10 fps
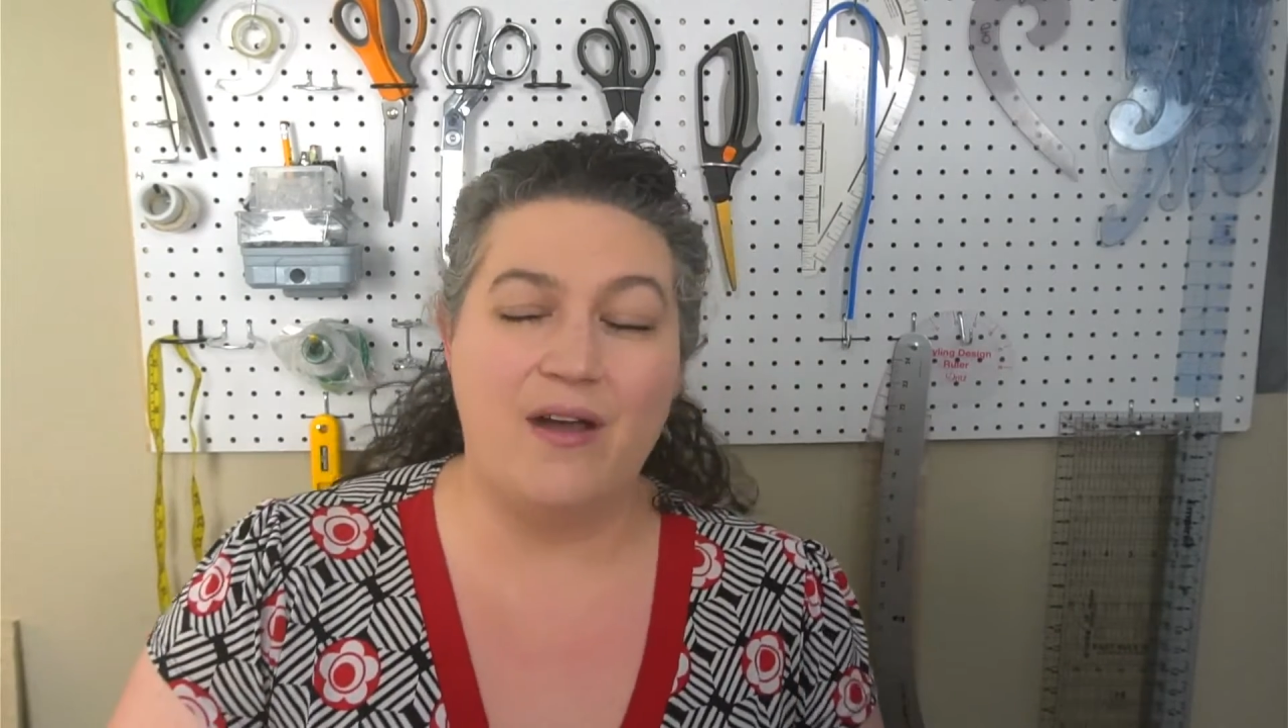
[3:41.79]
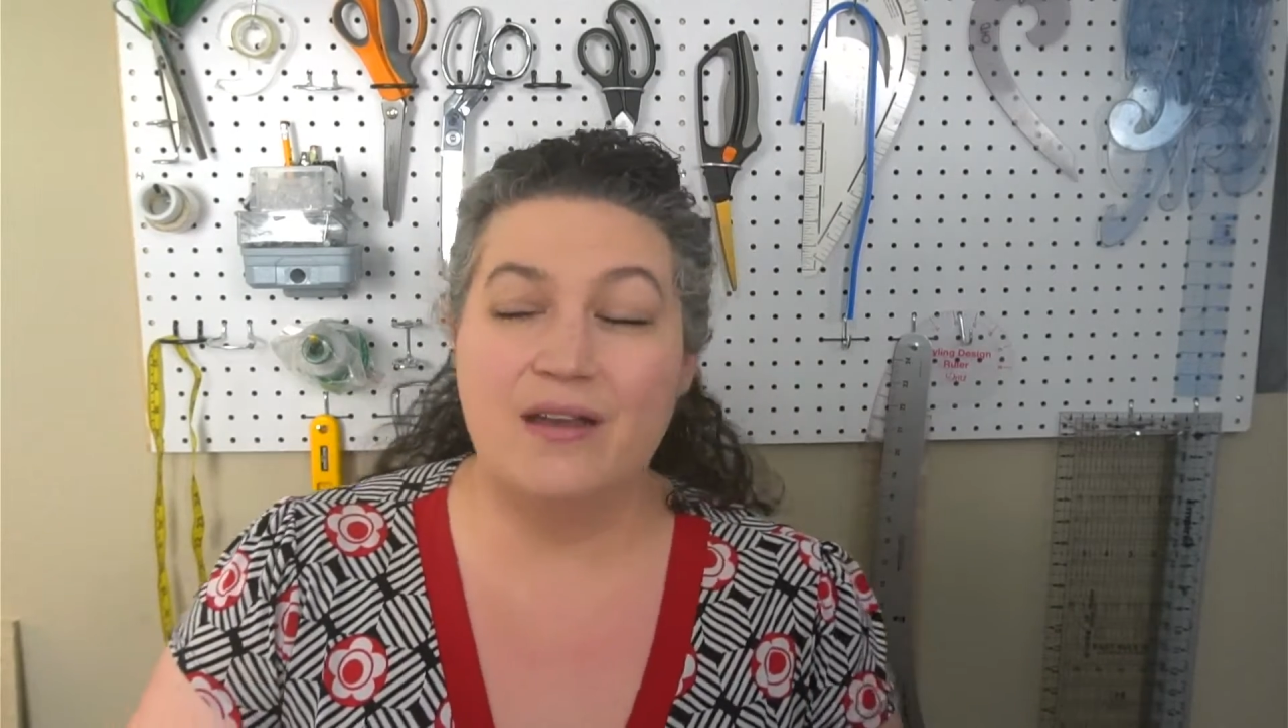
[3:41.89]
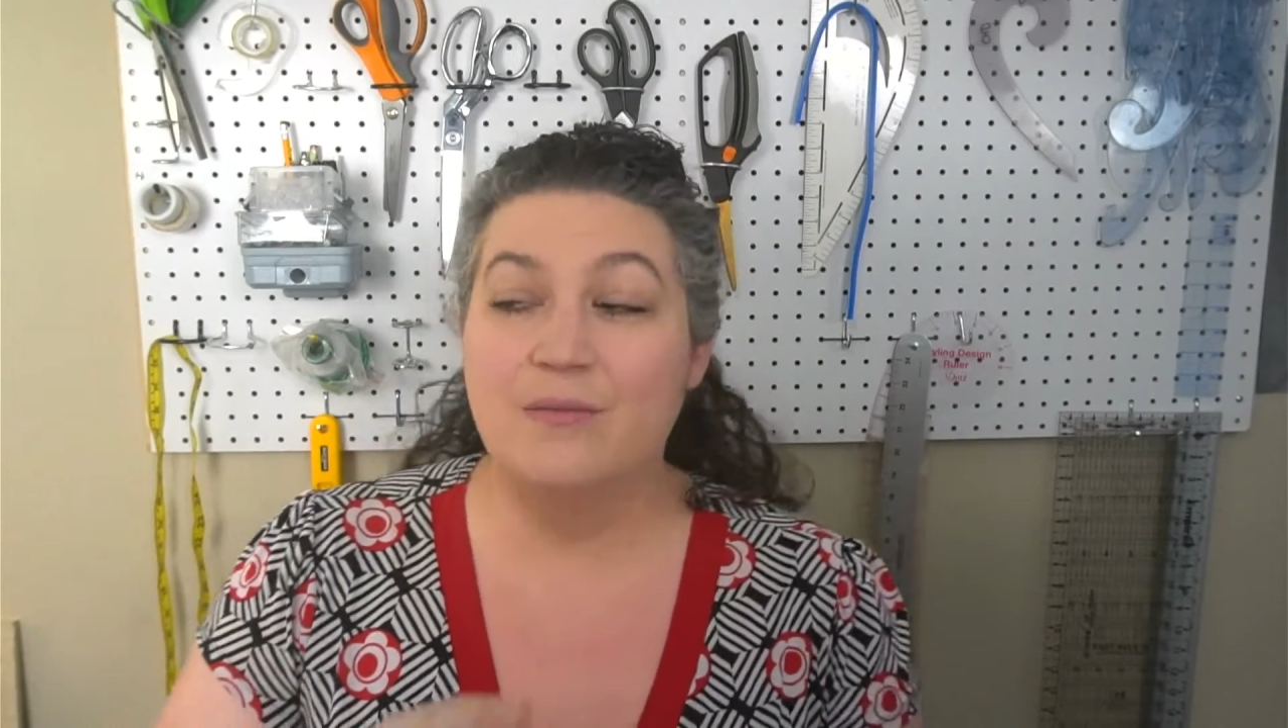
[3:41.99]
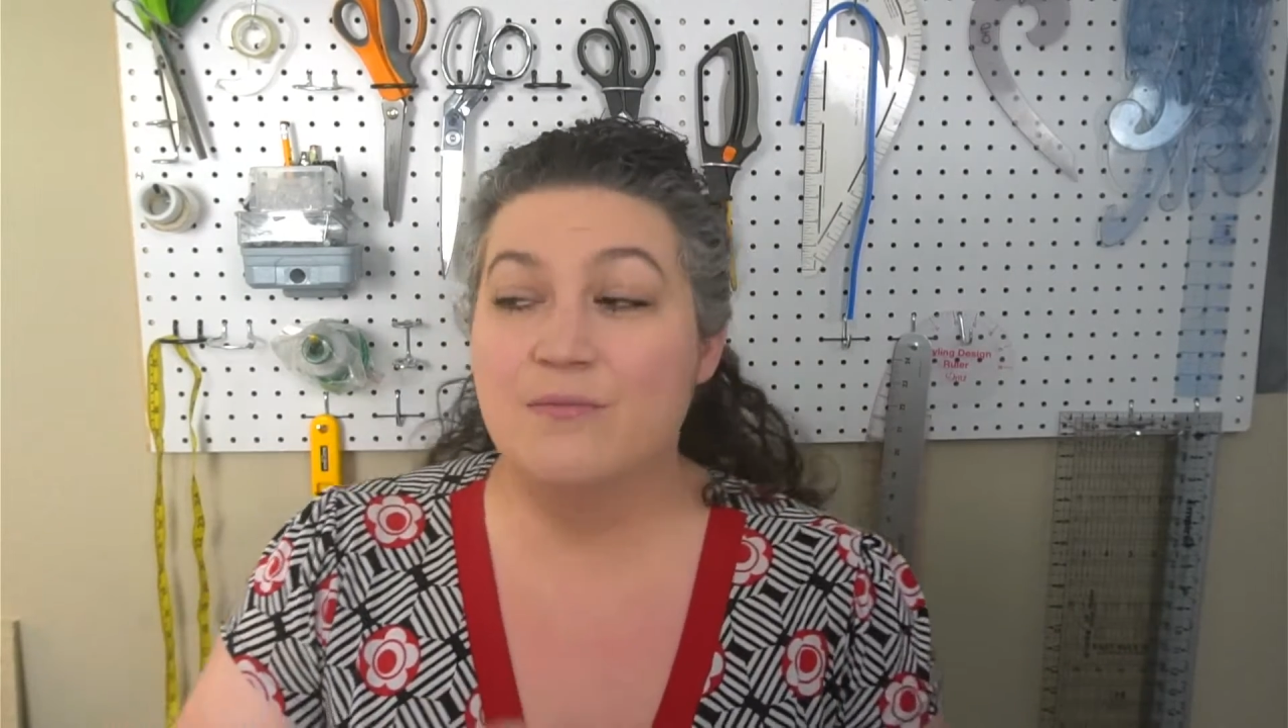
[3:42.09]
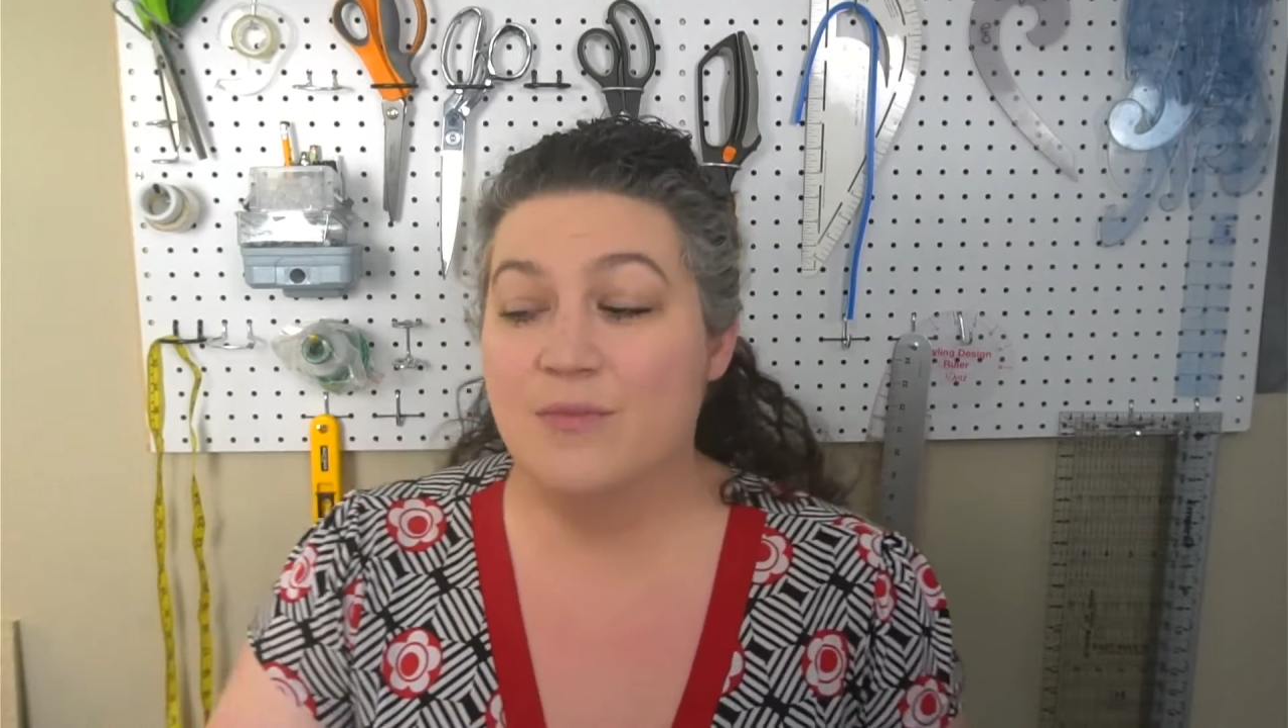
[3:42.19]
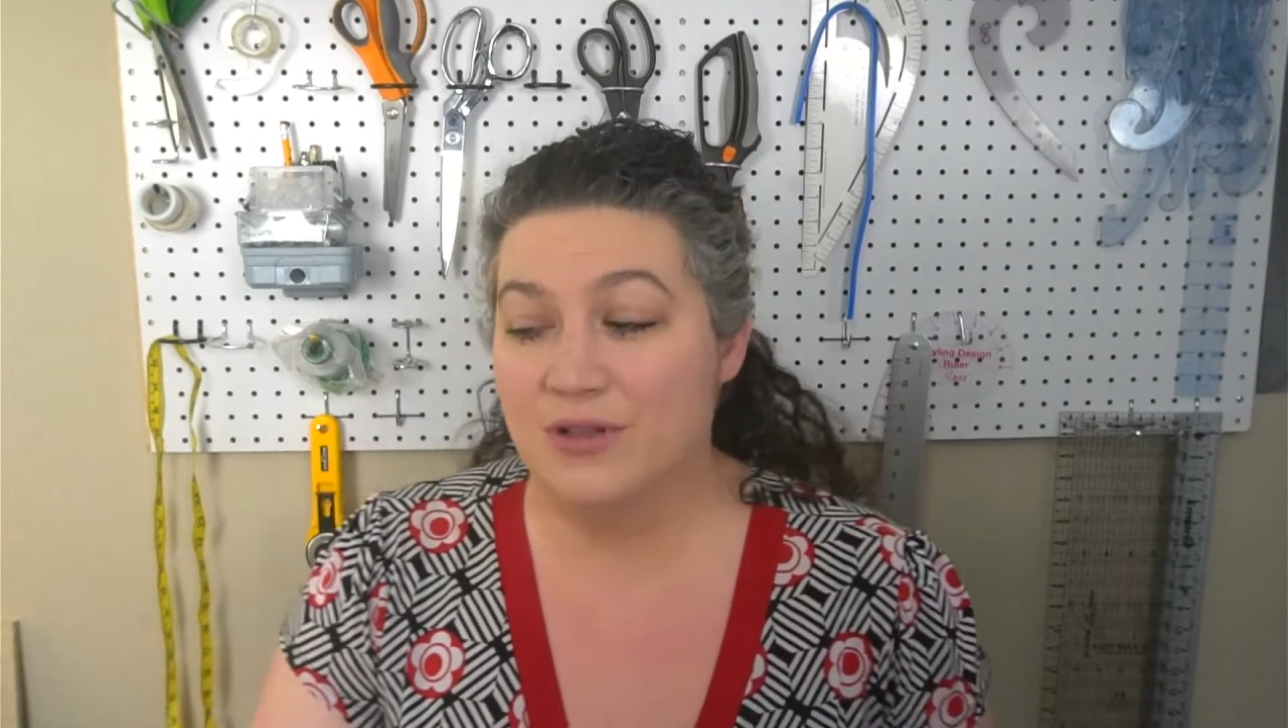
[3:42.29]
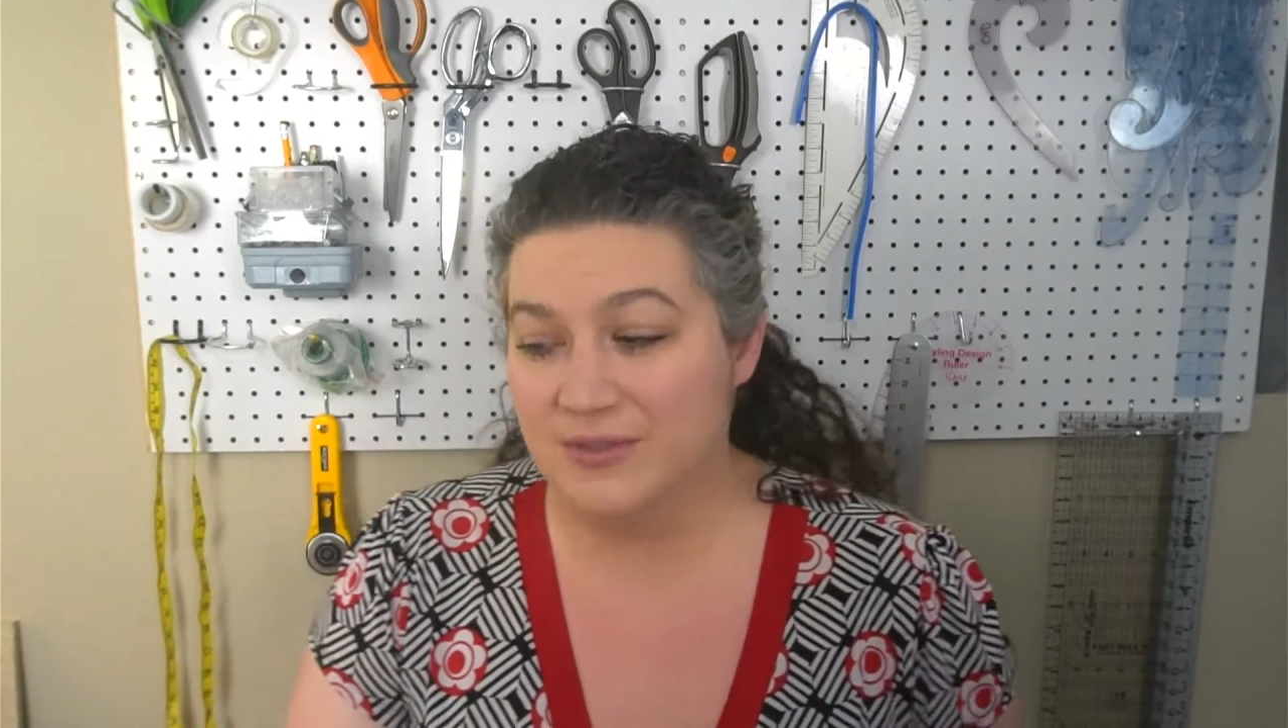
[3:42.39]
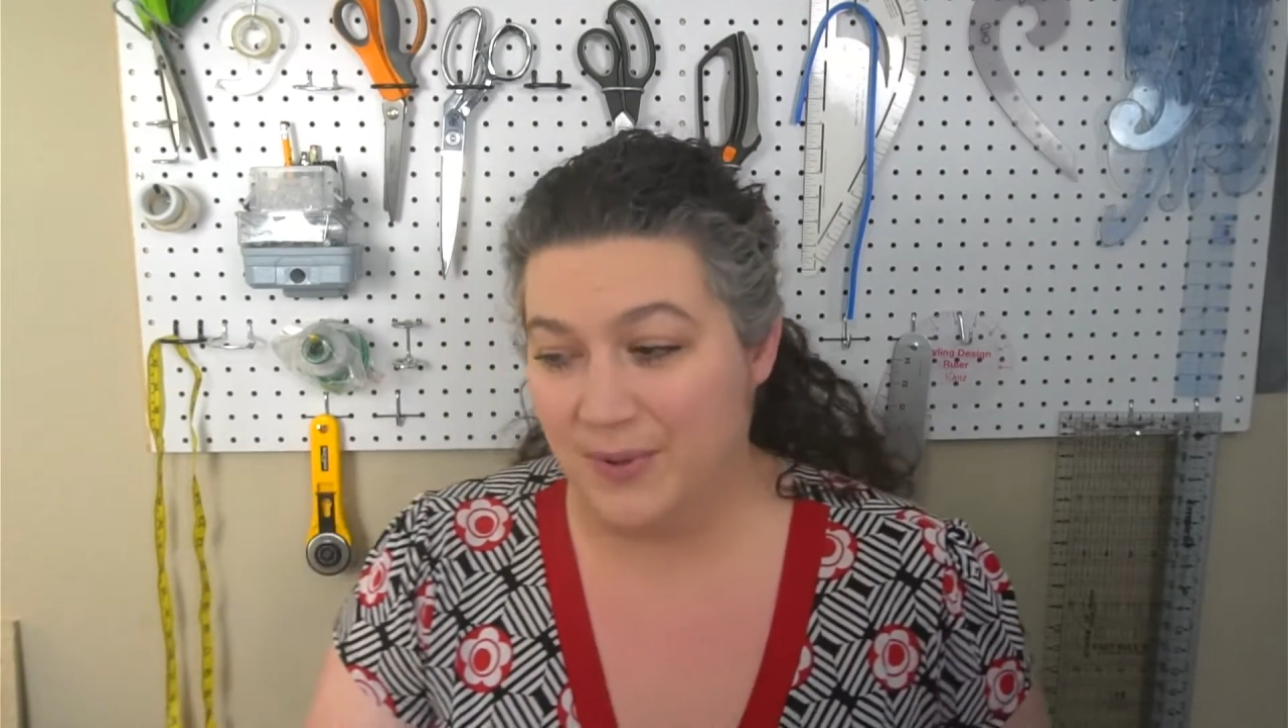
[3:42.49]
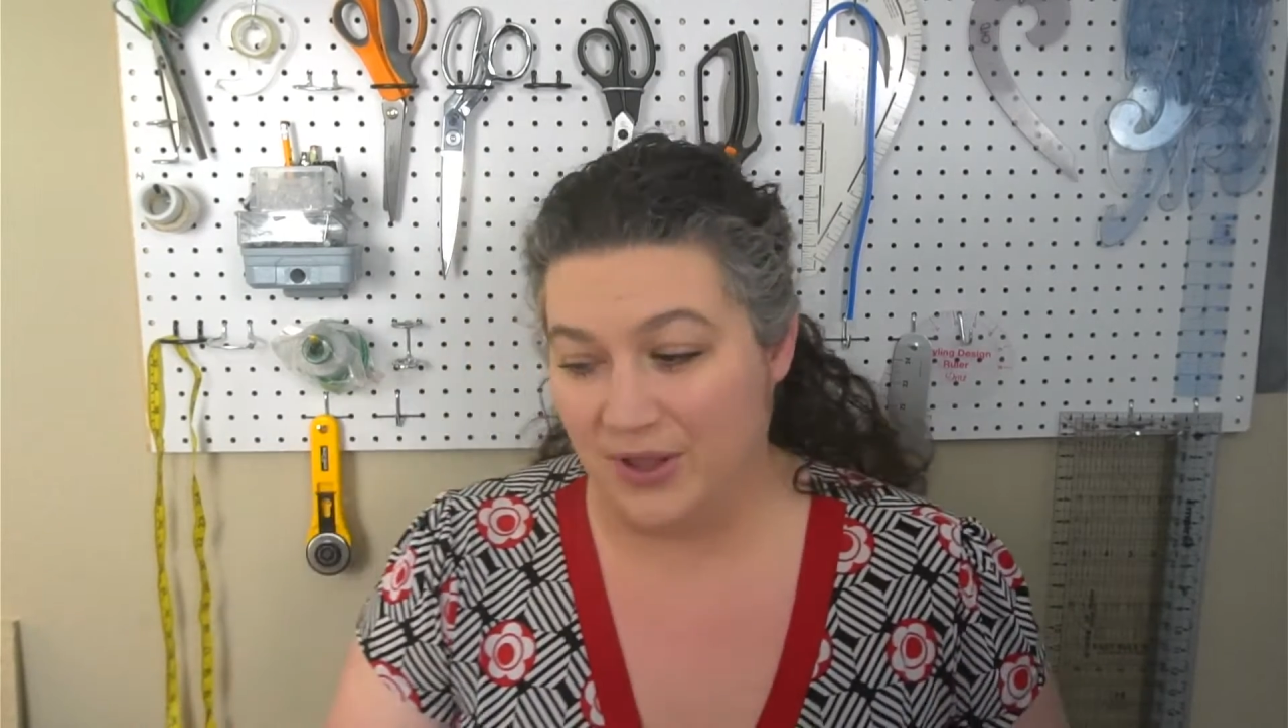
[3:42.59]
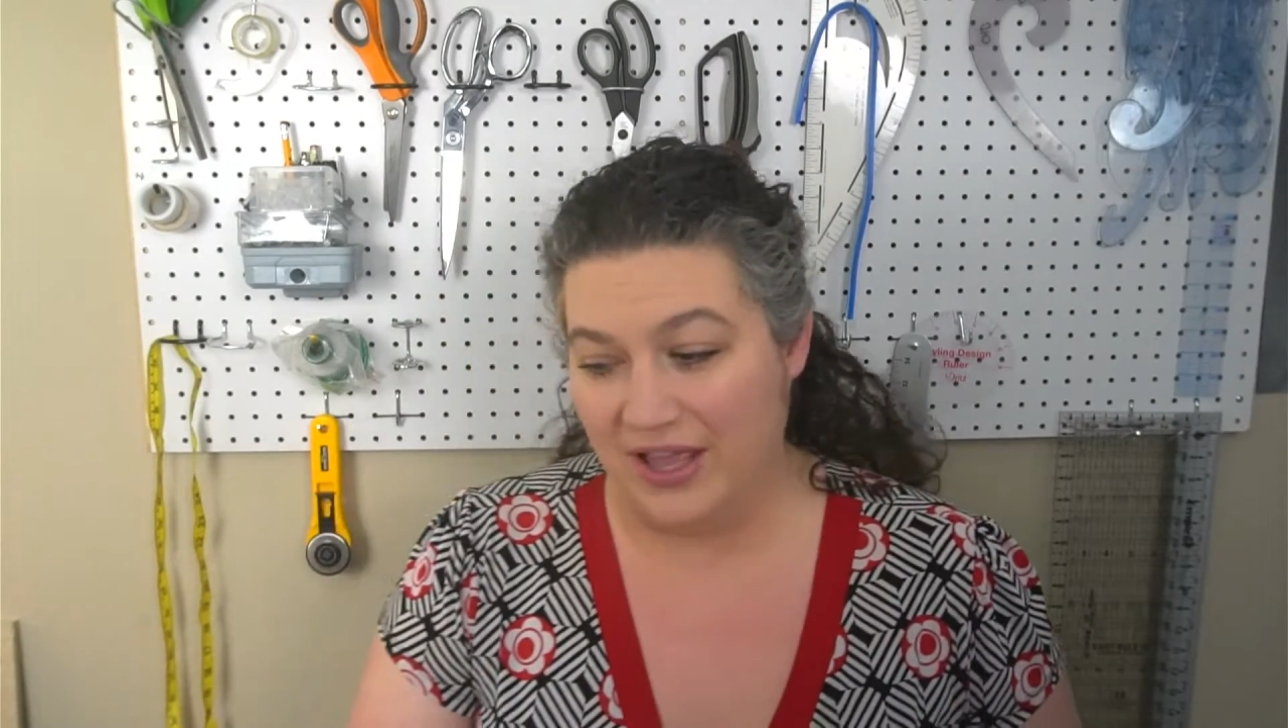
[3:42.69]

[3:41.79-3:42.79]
on multiple